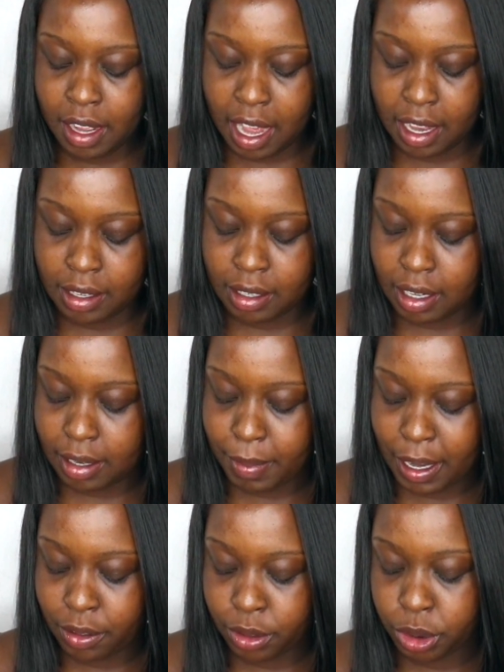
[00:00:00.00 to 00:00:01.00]
And
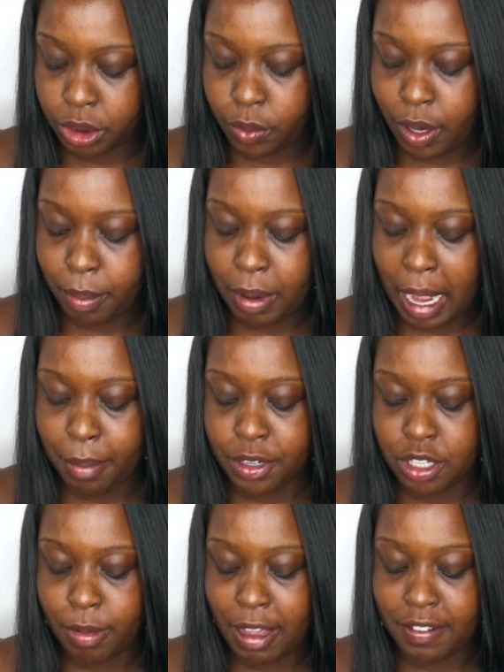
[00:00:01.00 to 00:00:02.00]
I don't usually wear
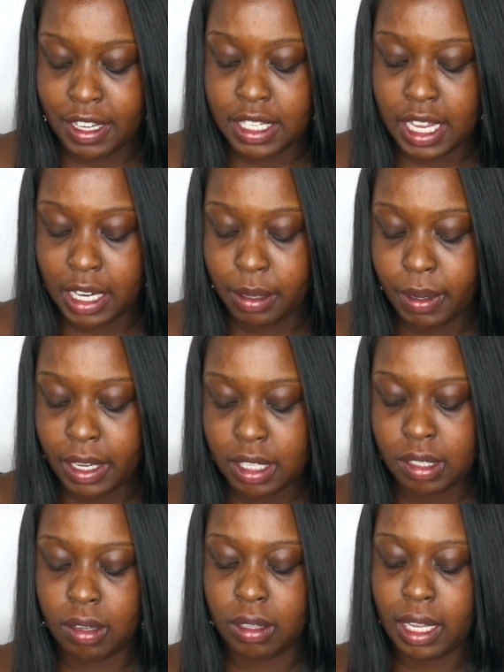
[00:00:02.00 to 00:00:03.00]
primers on my face anyway,
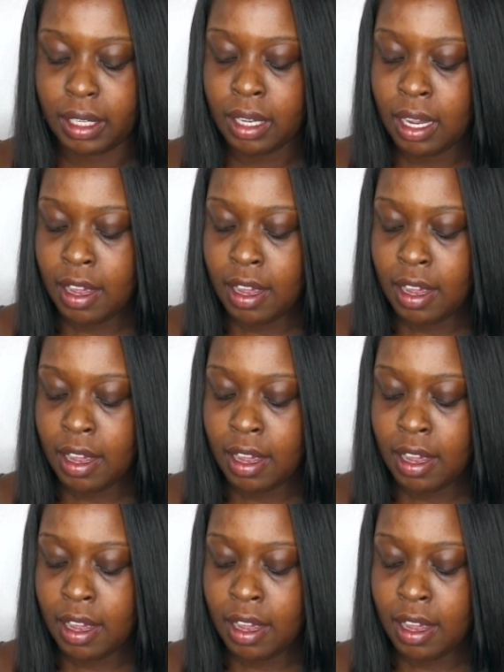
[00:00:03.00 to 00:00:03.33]
so like,